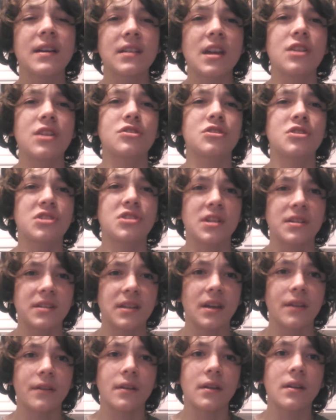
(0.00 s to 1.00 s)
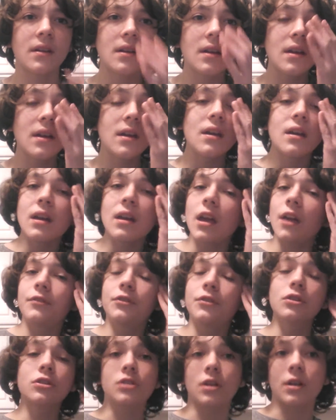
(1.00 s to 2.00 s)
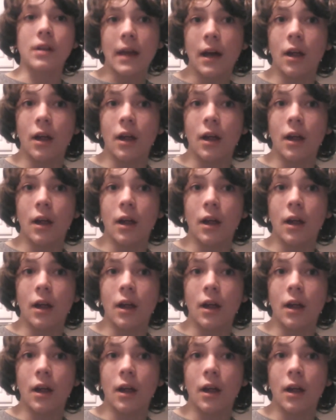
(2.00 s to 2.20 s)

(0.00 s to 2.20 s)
Get your shit together. If you're gonna